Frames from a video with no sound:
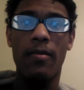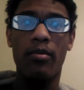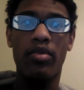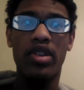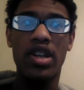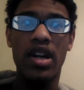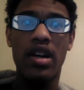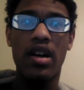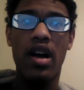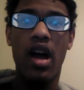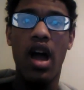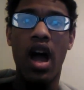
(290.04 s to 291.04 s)
But yeah,
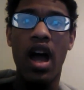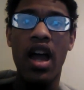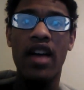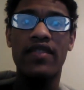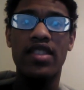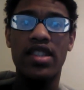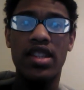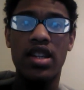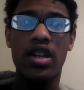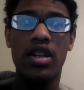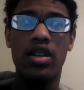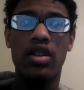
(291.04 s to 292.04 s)
I have to
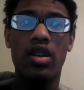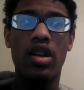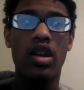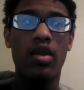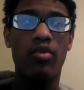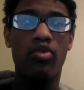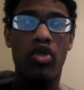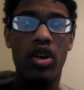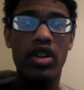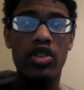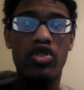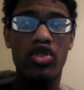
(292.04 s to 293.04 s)
say,
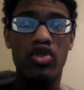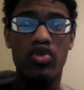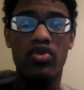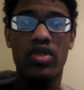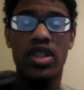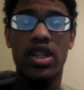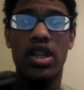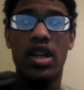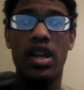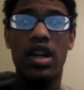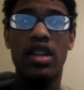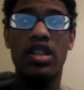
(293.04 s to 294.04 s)
Predators
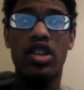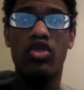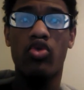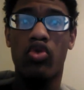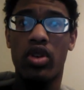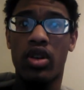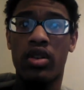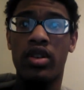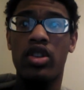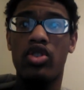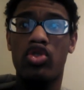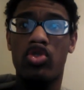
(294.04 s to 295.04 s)
is a
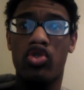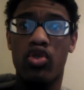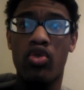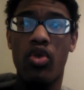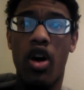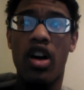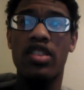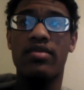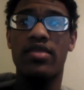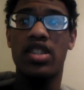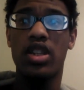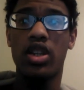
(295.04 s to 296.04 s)
really true
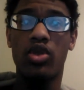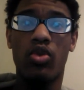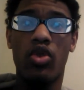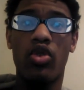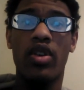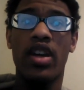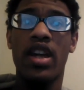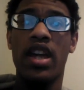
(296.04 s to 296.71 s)
awesome sequel.